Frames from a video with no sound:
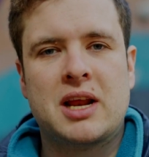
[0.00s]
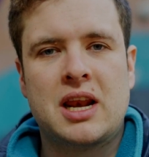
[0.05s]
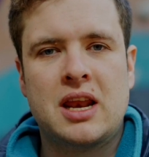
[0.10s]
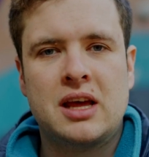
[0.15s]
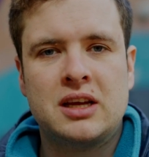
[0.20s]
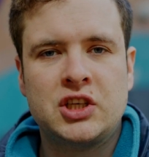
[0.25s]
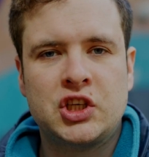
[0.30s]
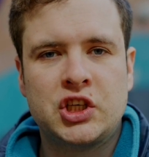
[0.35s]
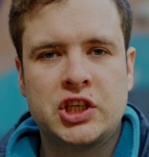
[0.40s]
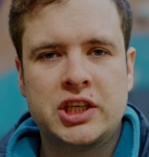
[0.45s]

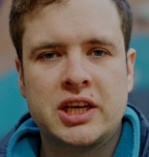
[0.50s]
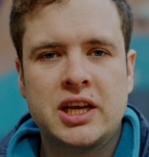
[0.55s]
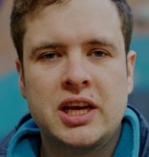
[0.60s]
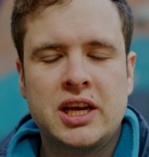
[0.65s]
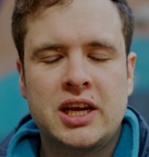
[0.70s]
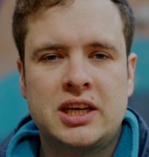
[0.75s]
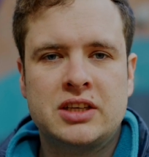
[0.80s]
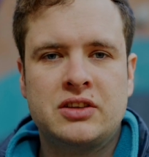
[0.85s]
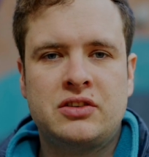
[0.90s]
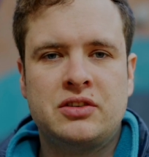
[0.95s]
lunging
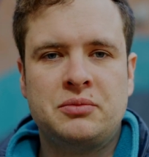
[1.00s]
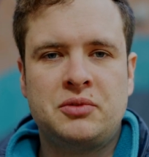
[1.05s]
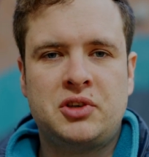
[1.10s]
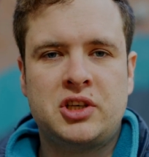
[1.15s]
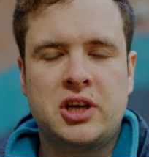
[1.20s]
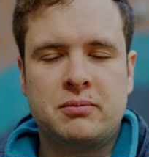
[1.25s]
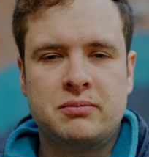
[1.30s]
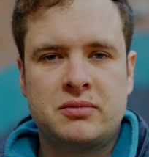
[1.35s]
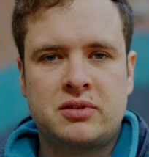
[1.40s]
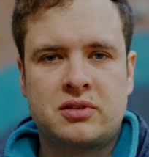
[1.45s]
and some
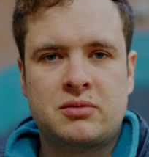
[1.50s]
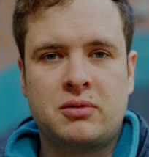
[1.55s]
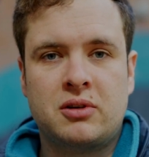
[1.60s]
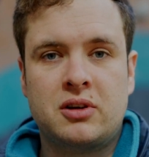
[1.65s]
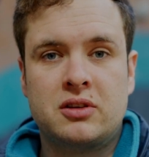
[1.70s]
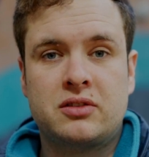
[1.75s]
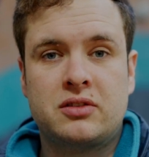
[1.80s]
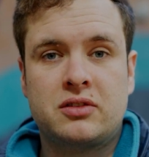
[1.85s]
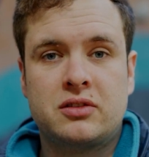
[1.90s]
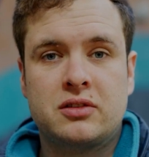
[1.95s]
jump
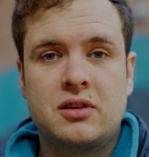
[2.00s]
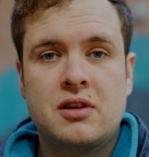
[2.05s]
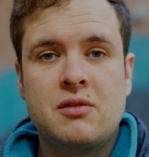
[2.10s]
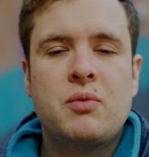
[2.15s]
squats.